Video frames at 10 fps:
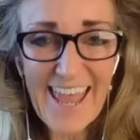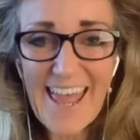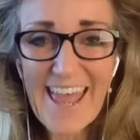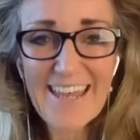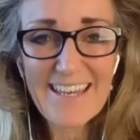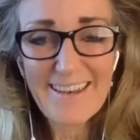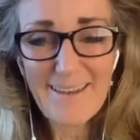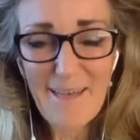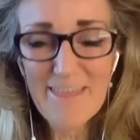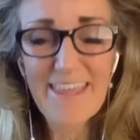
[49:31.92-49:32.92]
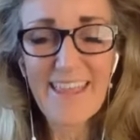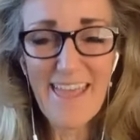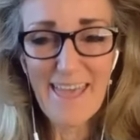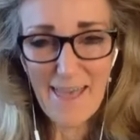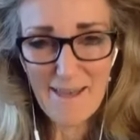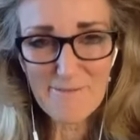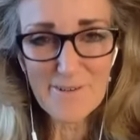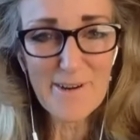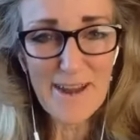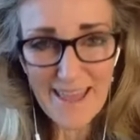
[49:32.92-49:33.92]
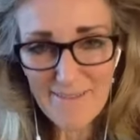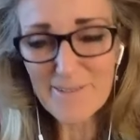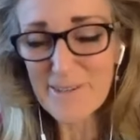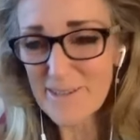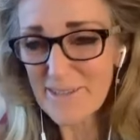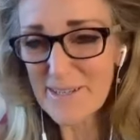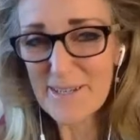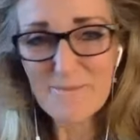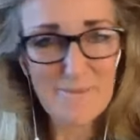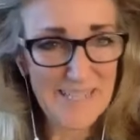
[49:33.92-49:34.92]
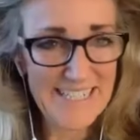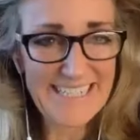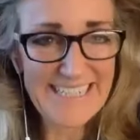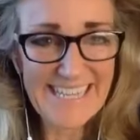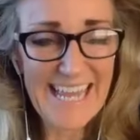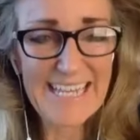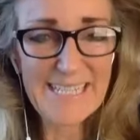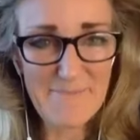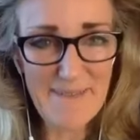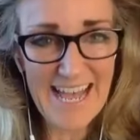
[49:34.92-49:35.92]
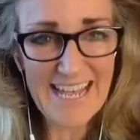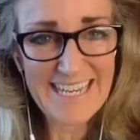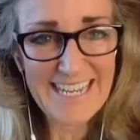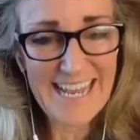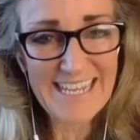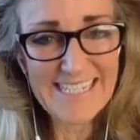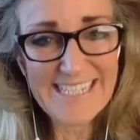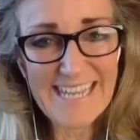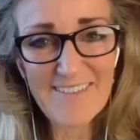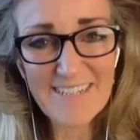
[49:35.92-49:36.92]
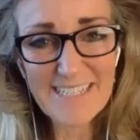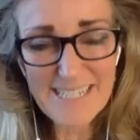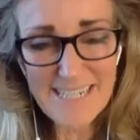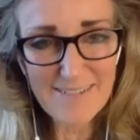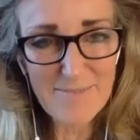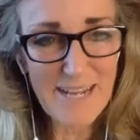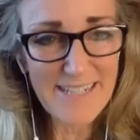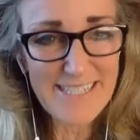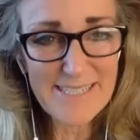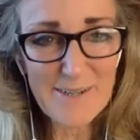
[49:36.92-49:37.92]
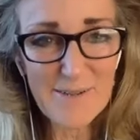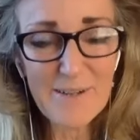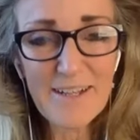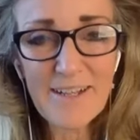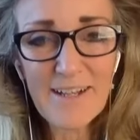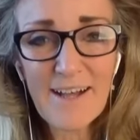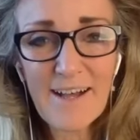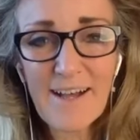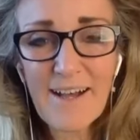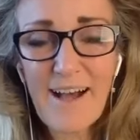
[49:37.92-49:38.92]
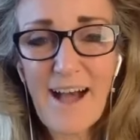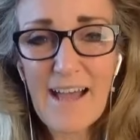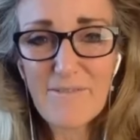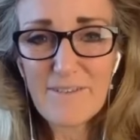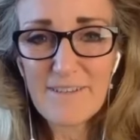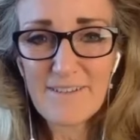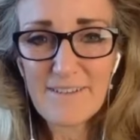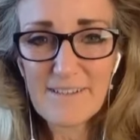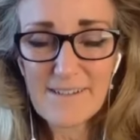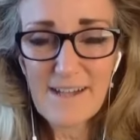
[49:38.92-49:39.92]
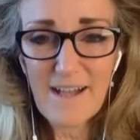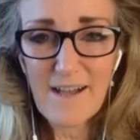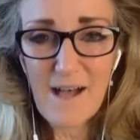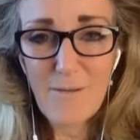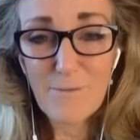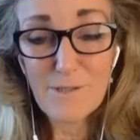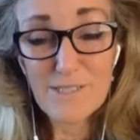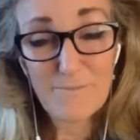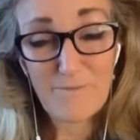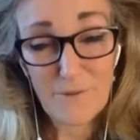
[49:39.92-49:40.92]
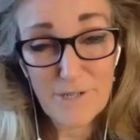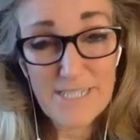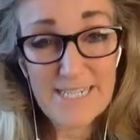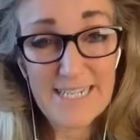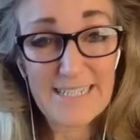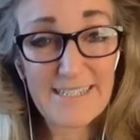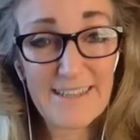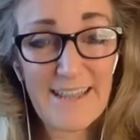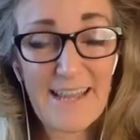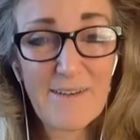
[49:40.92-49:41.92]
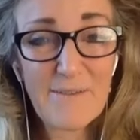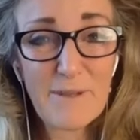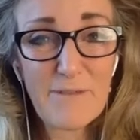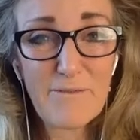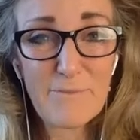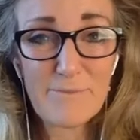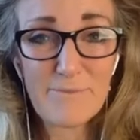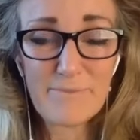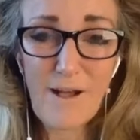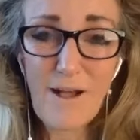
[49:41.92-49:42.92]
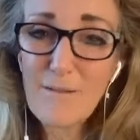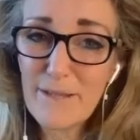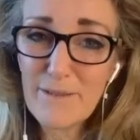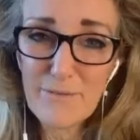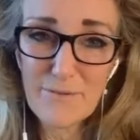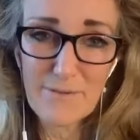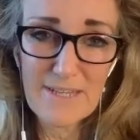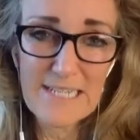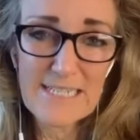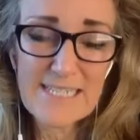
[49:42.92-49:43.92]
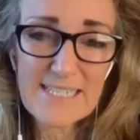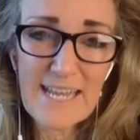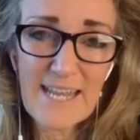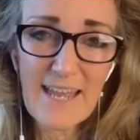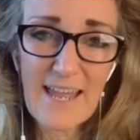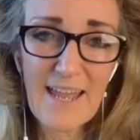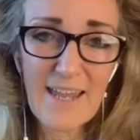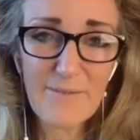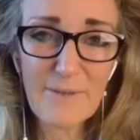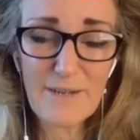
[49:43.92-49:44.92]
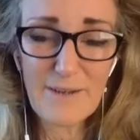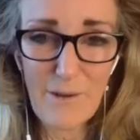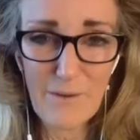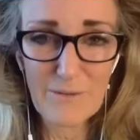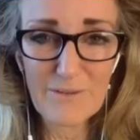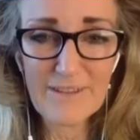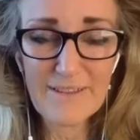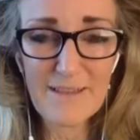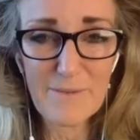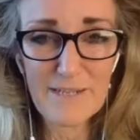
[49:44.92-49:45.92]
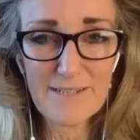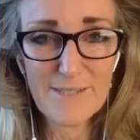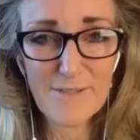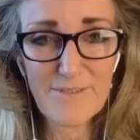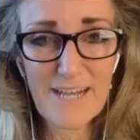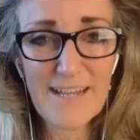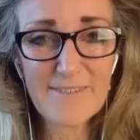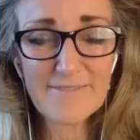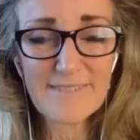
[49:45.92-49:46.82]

And nothing ever, ever could be as bad as having a child pass. So I feel almost fortunate that we've all been through this and we know that we can survive.